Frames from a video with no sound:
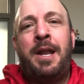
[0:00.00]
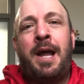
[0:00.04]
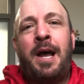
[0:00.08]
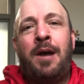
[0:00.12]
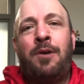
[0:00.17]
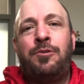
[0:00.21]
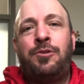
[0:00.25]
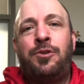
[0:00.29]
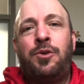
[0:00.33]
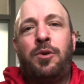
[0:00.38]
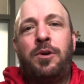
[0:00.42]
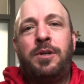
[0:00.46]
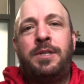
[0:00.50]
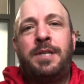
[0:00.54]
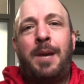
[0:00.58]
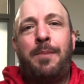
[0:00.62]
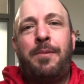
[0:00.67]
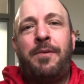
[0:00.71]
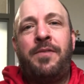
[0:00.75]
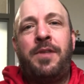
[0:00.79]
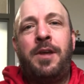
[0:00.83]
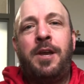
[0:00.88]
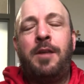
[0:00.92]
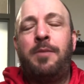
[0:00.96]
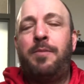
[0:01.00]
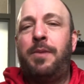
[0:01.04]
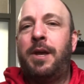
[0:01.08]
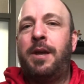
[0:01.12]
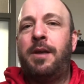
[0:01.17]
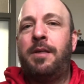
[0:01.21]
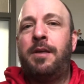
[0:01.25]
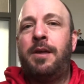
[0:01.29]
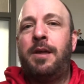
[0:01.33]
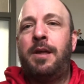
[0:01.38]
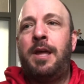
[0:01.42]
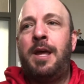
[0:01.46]
outdoor type of things
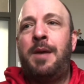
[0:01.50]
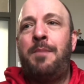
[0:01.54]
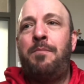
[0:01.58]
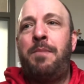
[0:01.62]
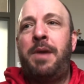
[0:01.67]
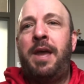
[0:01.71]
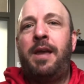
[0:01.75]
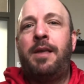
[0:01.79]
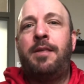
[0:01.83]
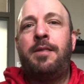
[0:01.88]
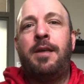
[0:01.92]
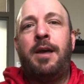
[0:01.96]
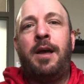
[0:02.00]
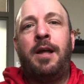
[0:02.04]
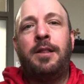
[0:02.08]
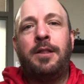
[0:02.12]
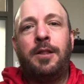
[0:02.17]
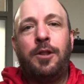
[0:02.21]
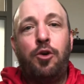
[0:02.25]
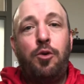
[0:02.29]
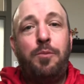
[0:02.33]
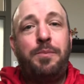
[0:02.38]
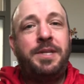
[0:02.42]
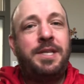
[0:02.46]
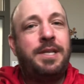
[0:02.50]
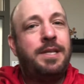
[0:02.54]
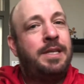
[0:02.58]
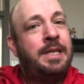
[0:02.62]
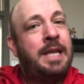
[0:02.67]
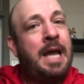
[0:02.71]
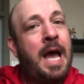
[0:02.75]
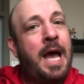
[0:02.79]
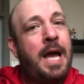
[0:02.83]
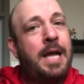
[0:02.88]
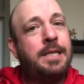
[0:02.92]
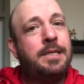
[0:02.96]
because it makes a looped
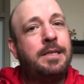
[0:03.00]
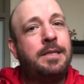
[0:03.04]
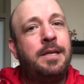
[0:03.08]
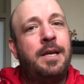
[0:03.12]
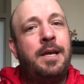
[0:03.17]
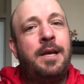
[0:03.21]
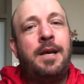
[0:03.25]
knot